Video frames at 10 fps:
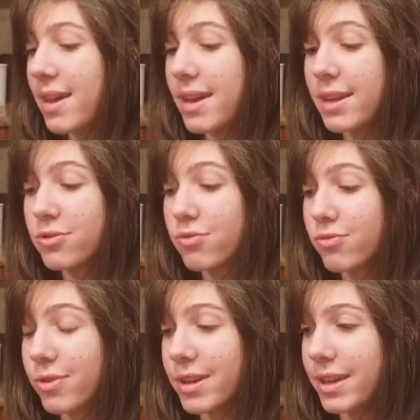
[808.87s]
it's
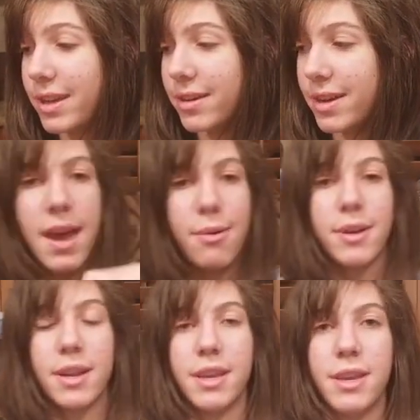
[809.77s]
really good. Now we're
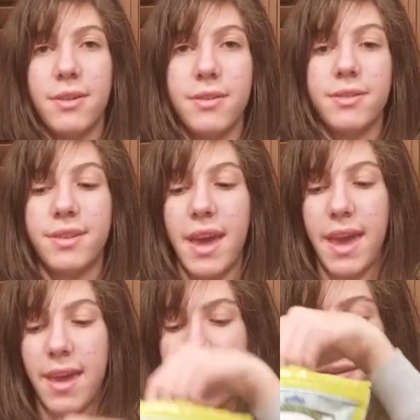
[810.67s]
going to use
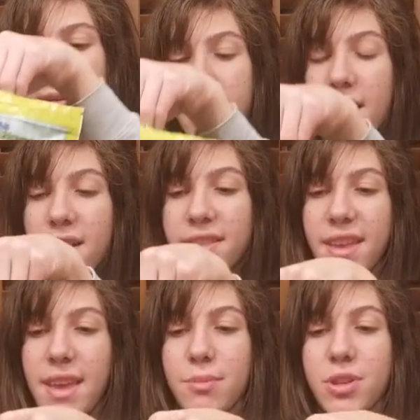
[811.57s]
a
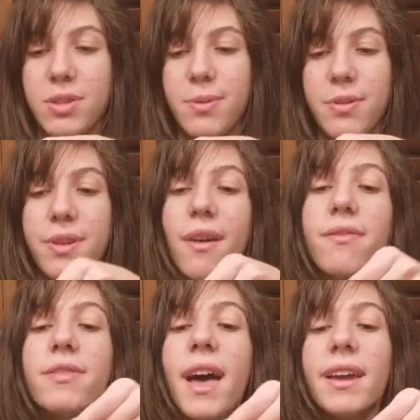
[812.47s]
tablespoon of
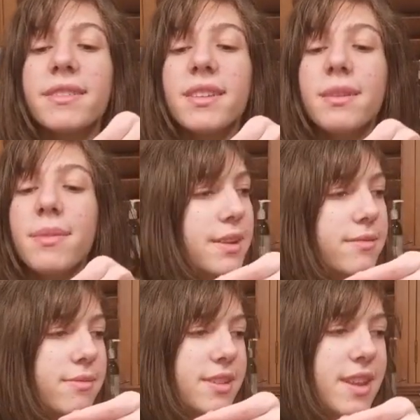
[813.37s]
flaxseed meal.
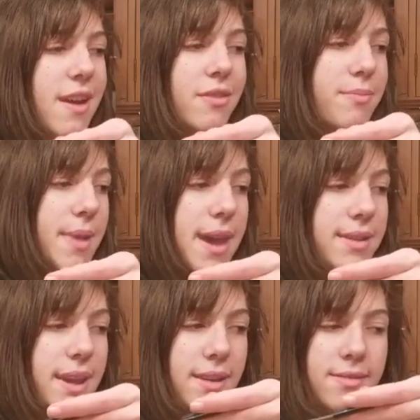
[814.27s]
It doesn't have a bad
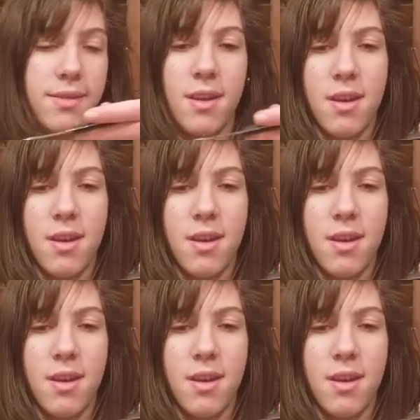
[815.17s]
taste.